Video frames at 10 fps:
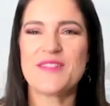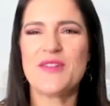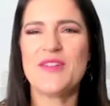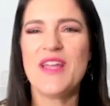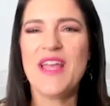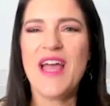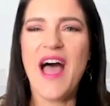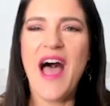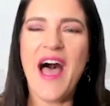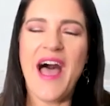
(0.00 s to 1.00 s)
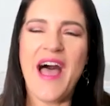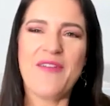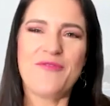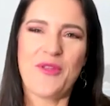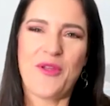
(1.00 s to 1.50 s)
So
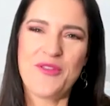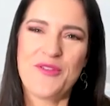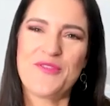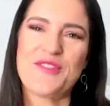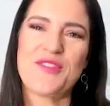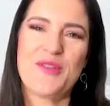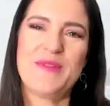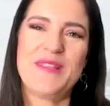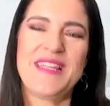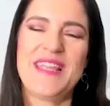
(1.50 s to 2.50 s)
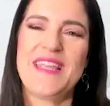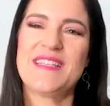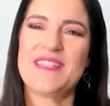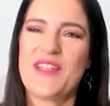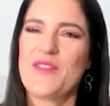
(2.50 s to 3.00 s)
I've known you for so many
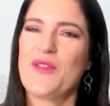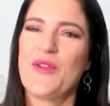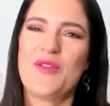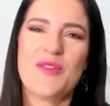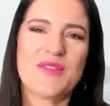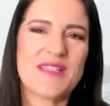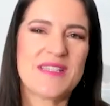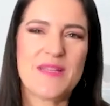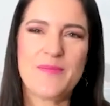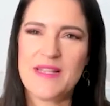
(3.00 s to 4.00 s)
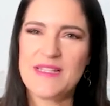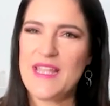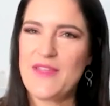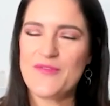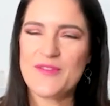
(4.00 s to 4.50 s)
years, and I know your sustainability
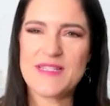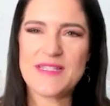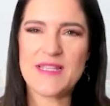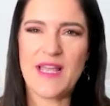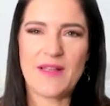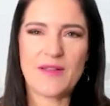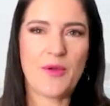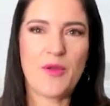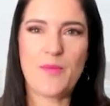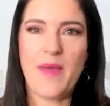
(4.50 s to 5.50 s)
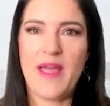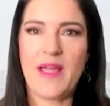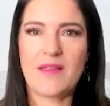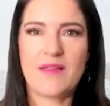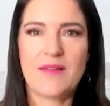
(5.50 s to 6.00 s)
efforts go
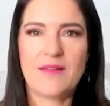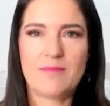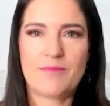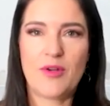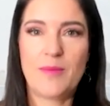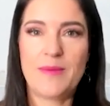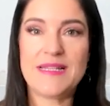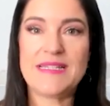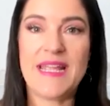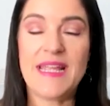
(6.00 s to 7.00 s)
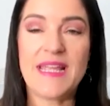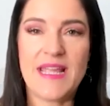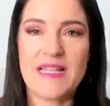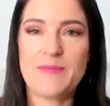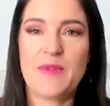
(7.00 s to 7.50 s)
back probably
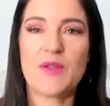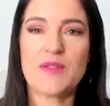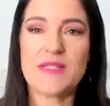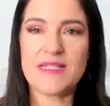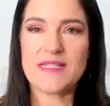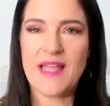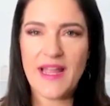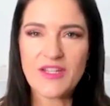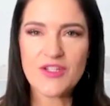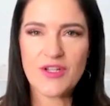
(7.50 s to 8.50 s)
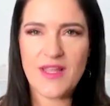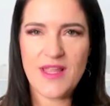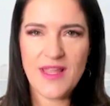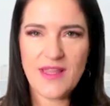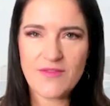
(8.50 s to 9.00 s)
decades, because it's
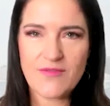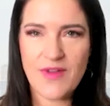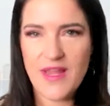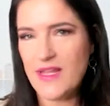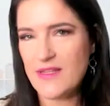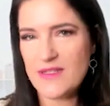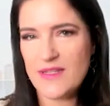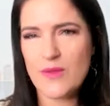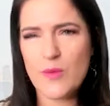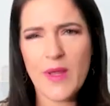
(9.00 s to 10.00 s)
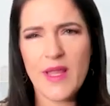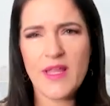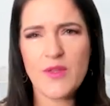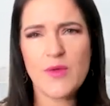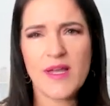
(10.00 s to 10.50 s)
actually ingrained in the way
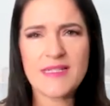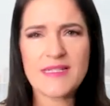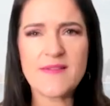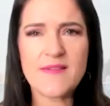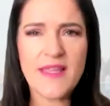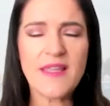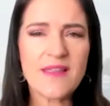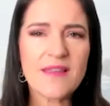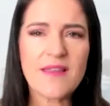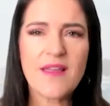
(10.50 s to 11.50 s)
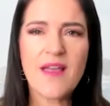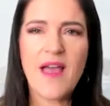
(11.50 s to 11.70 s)
you guys think